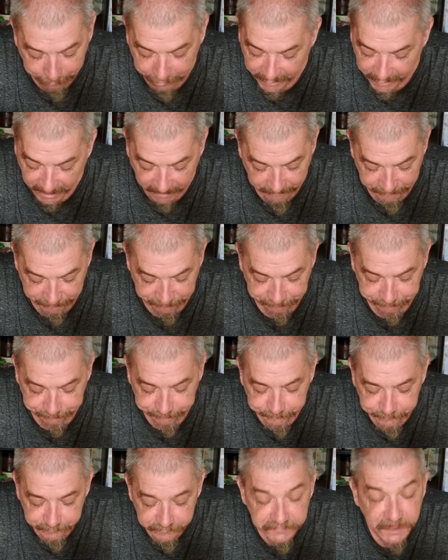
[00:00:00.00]
A
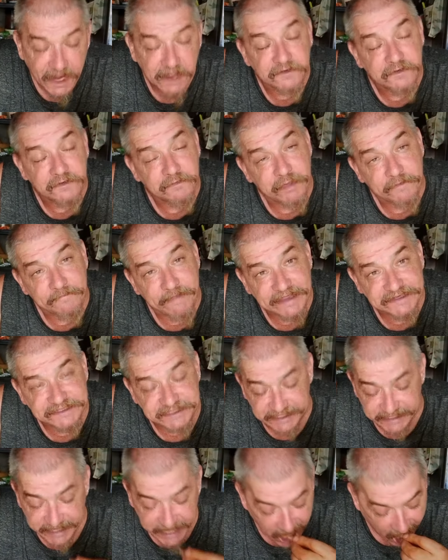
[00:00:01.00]
little bit messy
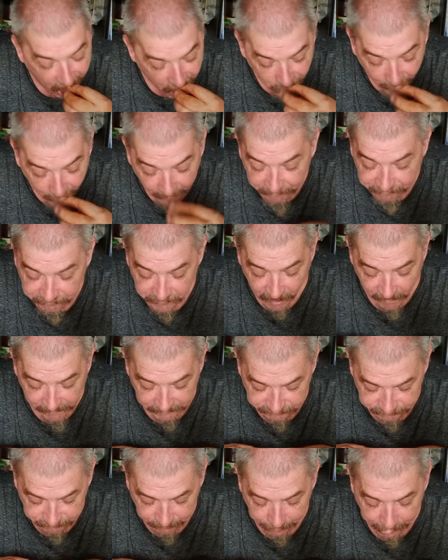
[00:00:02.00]
to eat.
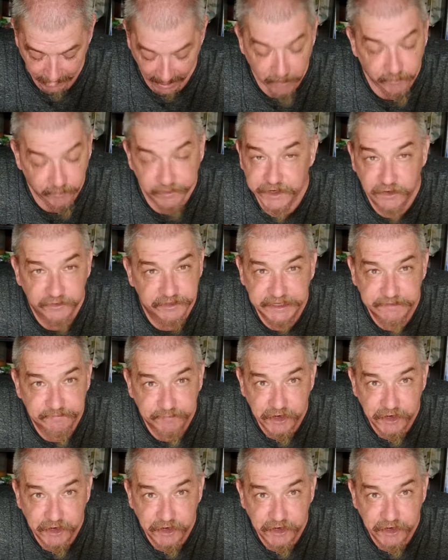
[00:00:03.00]
We don't eat